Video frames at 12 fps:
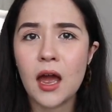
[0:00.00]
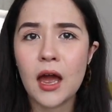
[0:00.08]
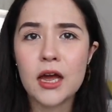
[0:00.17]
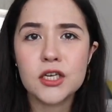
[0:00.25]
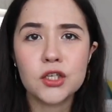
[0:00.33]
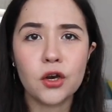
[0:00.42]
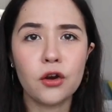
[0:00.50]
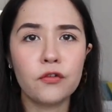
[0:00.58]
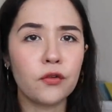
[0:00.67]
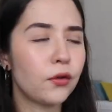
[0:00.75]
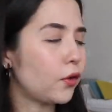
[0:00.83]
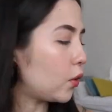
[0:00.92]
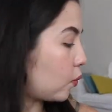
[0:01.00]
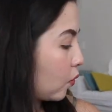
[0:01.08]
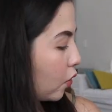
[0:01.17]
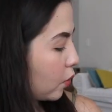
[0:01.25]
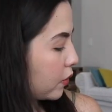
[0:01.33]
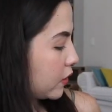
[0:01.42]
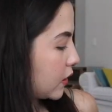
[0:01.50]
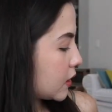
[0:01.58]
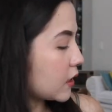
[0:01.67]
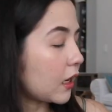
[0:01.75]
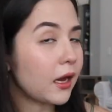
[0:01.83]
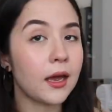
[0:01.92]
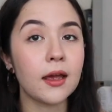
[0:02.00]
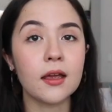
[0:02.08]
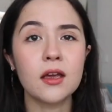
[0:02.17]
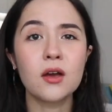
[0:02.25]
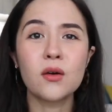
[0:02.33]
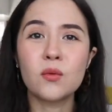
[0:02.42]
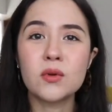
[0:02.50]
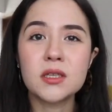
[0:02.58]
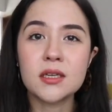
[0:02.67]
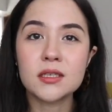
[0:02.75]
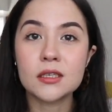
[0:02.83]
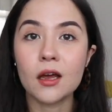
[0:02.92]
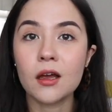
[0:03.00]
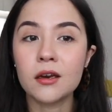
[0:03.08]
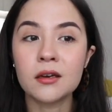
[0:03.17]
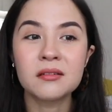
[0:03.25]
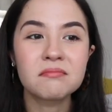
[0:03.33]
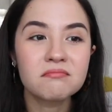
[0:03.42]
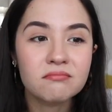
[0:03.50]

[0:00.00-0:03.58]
Had to go for a little walk with this guy. Was in the sun.